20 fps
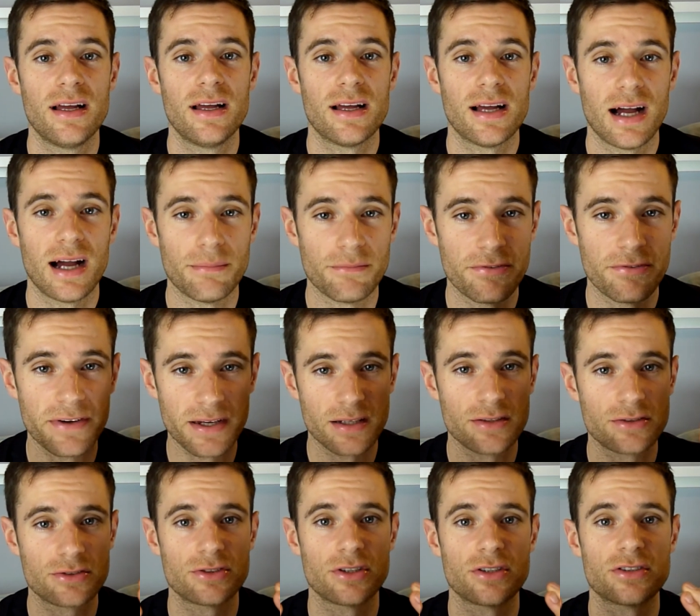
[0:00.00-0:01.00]
I'm
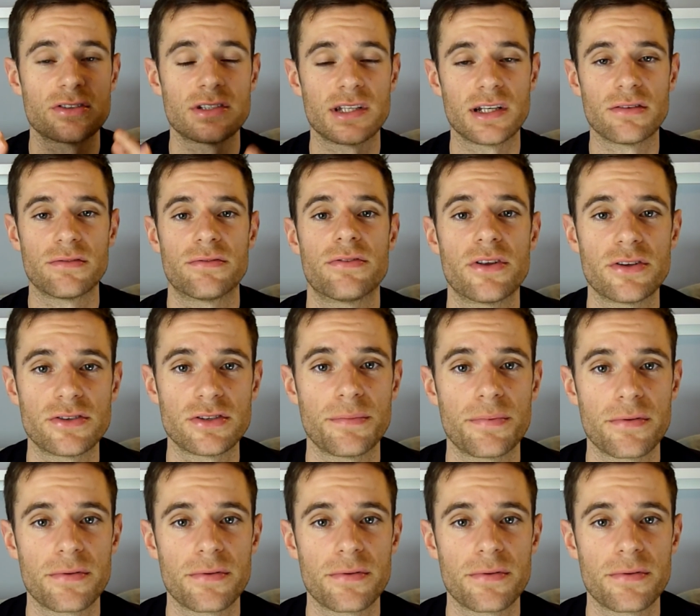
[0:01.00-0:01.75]
fingers crossed still on for sub